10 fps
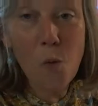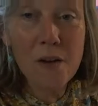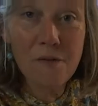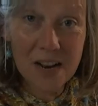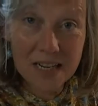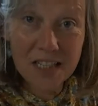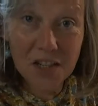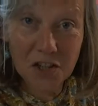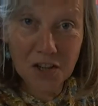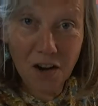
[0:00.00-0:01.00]
we're
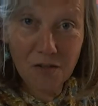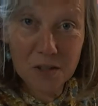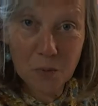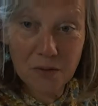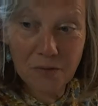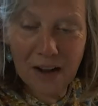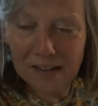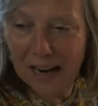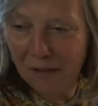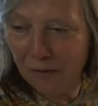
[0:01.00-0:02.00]
vintage enough, as we
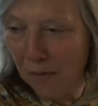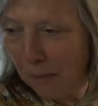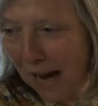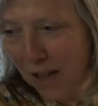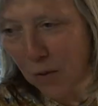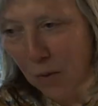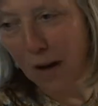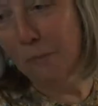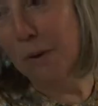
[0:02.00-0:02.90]
found out from the patchwork